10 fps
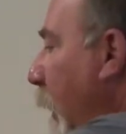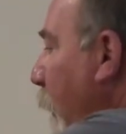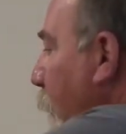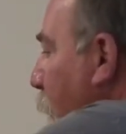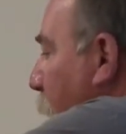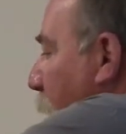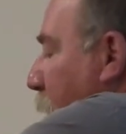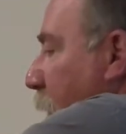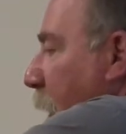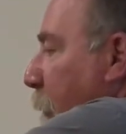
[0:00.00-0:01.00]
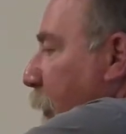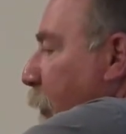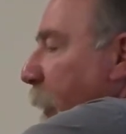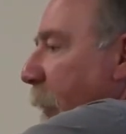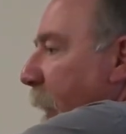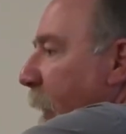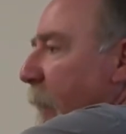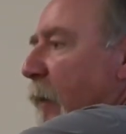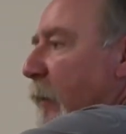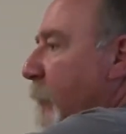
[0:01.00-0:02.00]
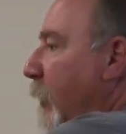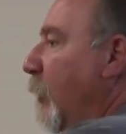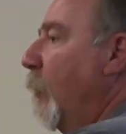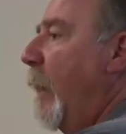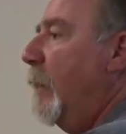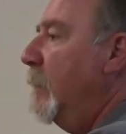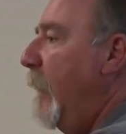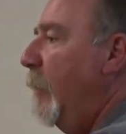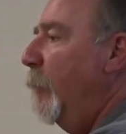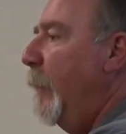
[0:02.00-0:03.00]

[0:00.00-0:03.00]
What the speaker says: That blueberry handout gives you a great container